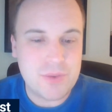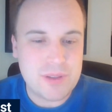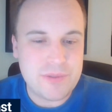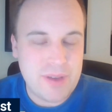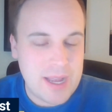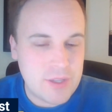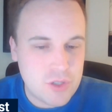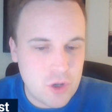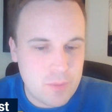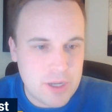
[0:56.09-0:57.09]
We'll define
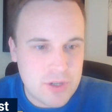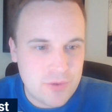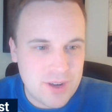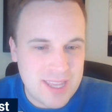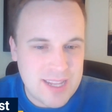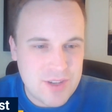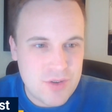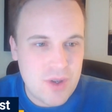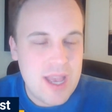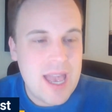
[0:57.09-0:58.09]
so much of what they do.